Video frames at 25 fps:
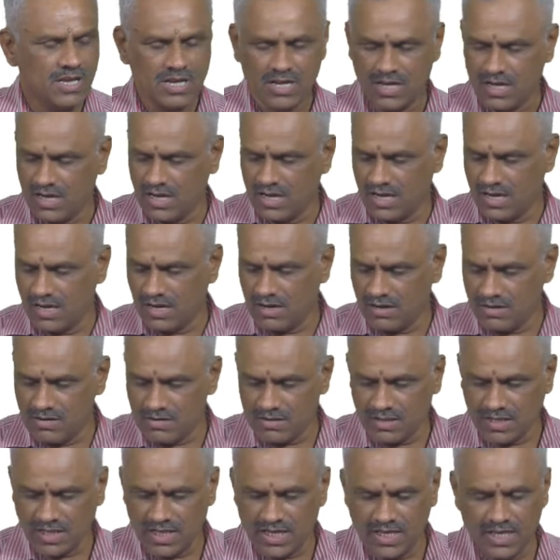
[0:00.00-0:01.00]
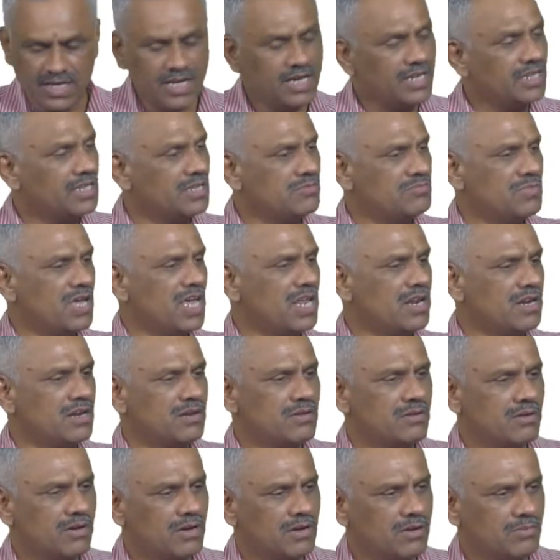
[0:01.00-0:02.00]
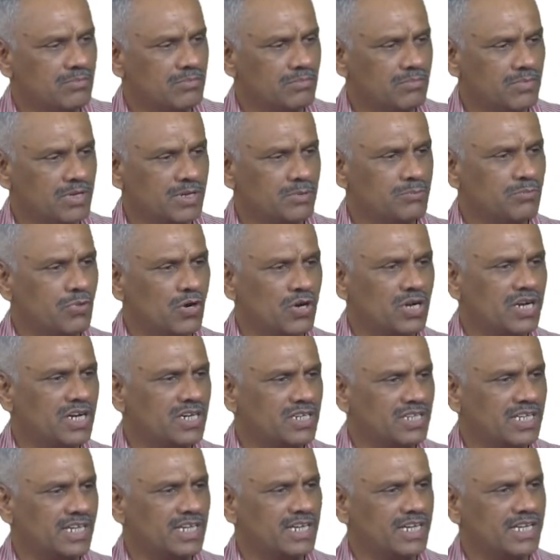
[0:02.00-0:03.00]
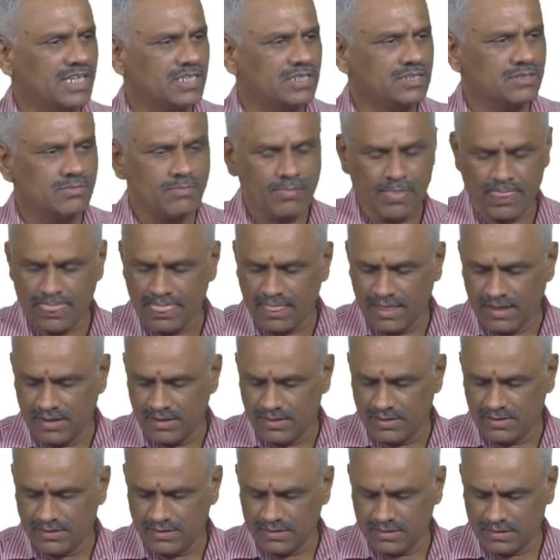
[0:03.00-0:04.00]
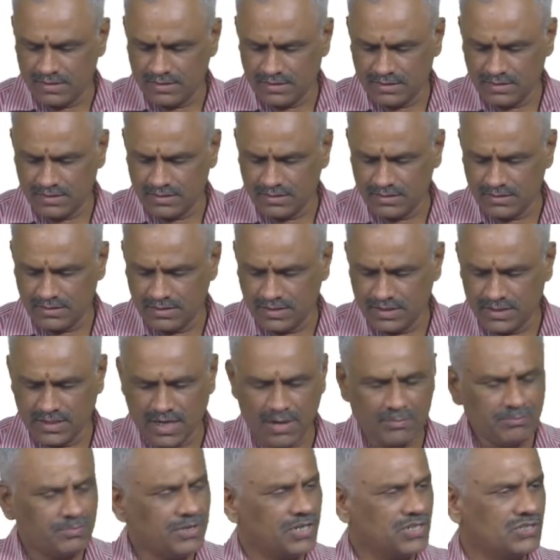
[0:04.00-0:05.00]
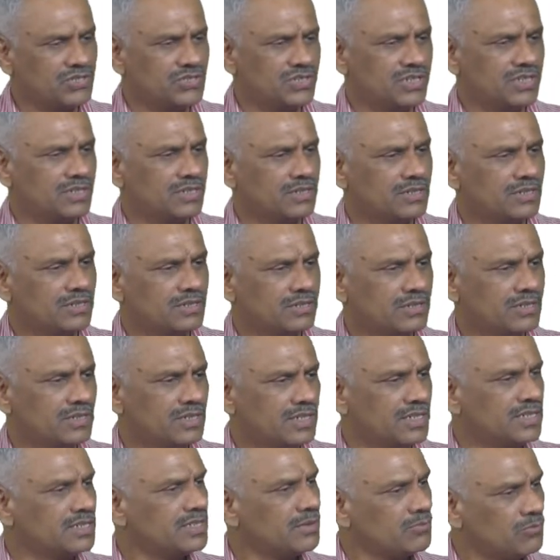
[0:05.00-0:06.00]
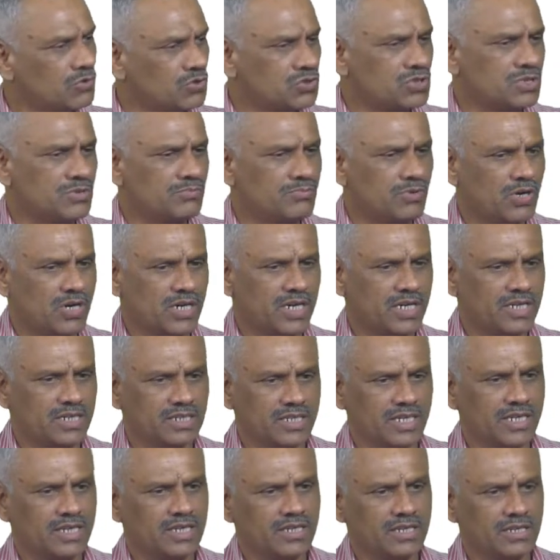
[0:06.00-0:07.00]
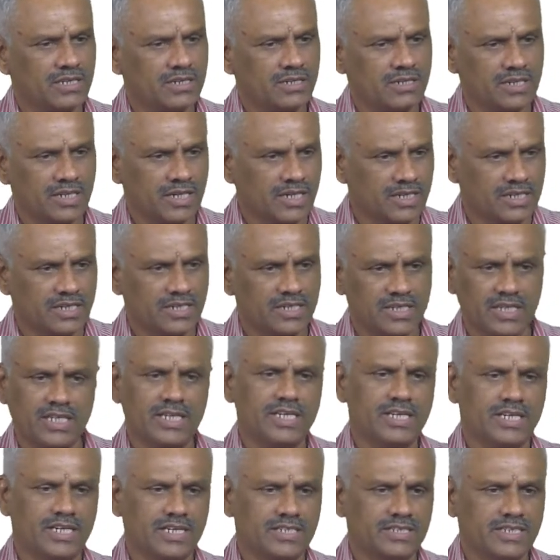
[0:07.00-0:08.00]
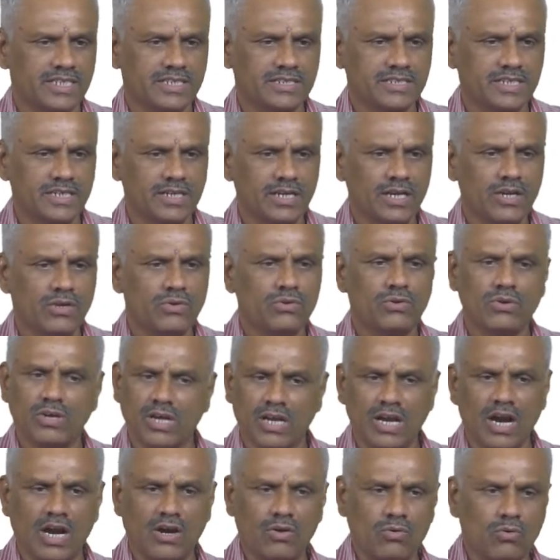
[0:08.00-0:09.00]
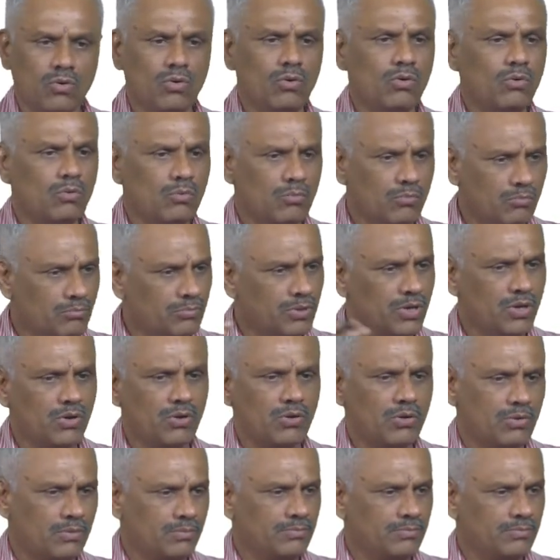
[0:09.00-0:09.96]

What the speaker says: Here the main important thing is the temperature is the most important thing at heat rejection. You cannot go below